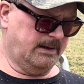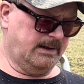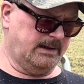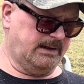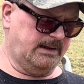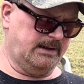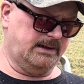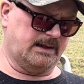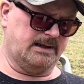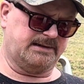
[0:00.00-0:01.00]
he
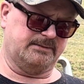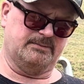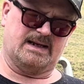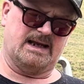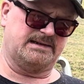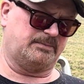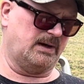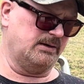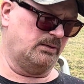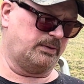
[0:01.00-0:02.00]
has some bad
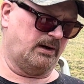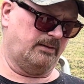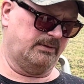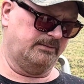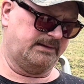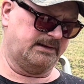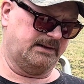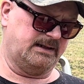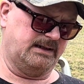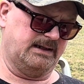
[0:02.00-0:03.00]
spinal problems, and
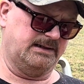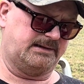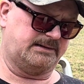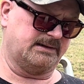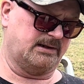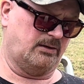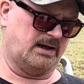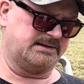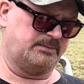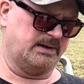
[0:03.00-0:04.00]
he needs to go
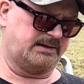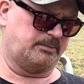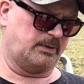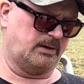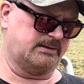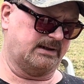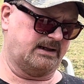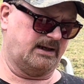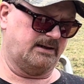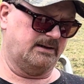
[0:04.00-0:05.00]
out to Pittsburgh to get.